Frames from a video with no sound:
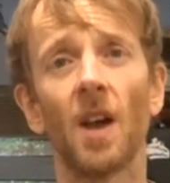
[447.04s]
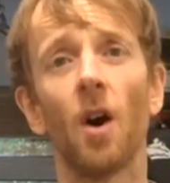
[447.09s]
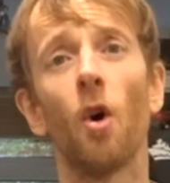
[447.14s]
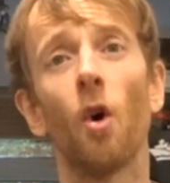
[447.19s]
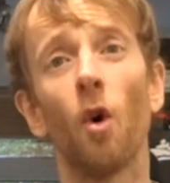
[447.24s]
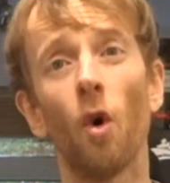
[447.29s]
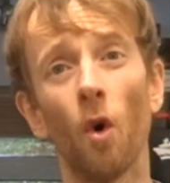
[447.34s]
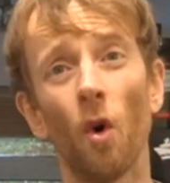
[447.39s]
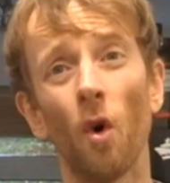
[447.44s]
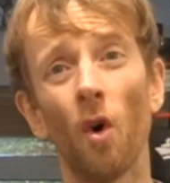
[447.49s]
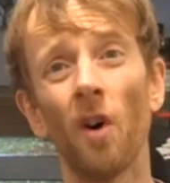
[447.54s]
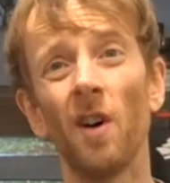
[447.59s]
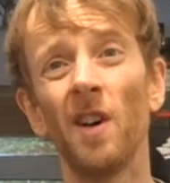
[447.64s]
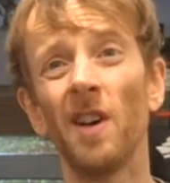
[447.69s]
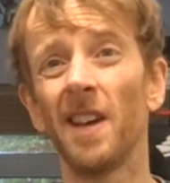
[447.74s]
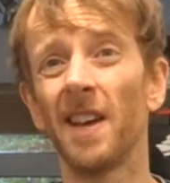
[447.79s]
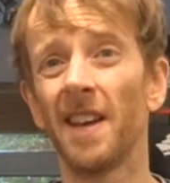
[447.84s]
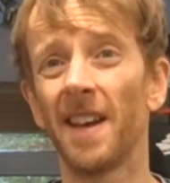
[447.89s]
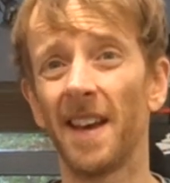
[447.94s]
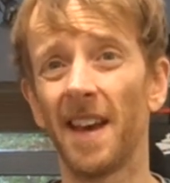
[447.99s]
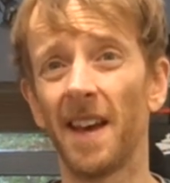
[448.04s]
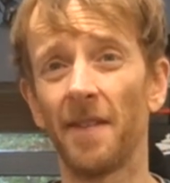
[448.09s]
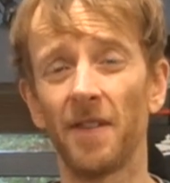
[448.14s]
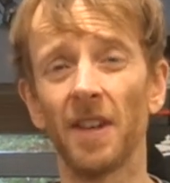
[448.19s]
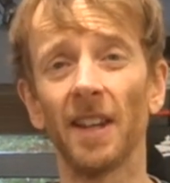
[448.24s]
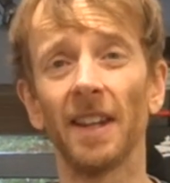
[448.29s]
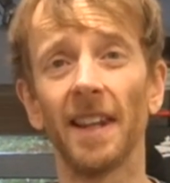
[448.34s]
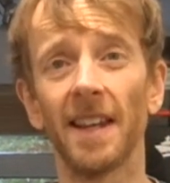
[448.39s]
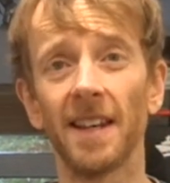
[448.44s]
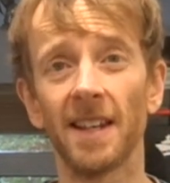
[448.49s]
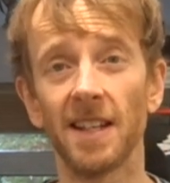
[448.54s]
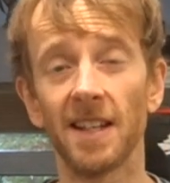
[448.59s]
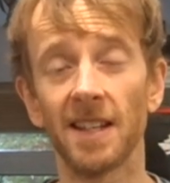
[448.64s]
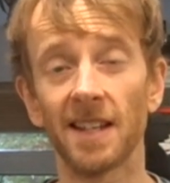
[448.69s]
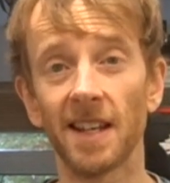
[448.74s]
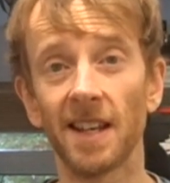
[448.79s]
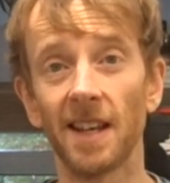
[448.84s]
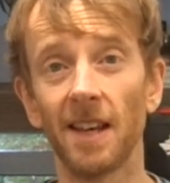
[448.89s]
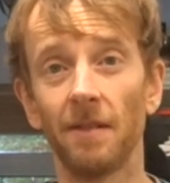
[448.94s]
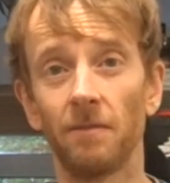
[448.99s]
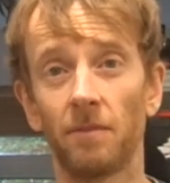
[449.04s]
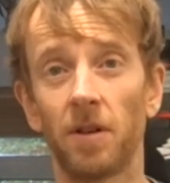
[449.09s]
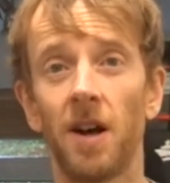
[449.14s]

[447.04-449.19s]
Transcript: Or if you're lazy